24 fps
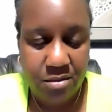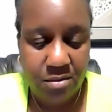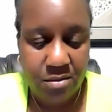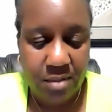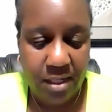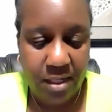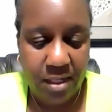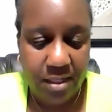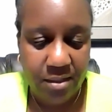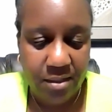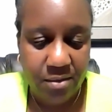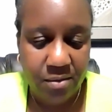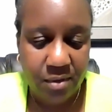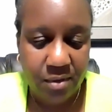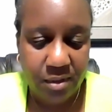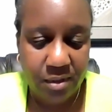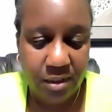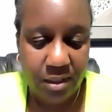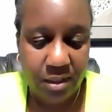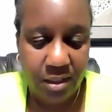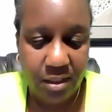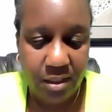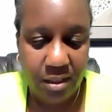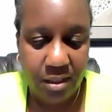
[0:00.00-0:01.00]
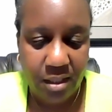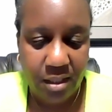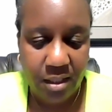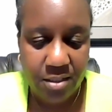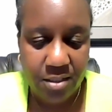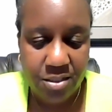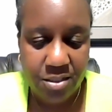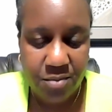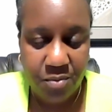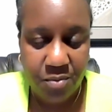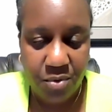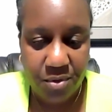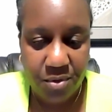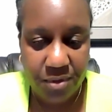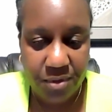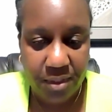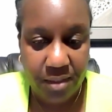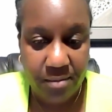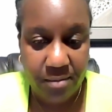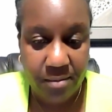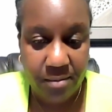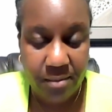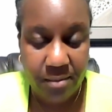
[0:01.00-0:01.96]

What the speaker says: adequately support them.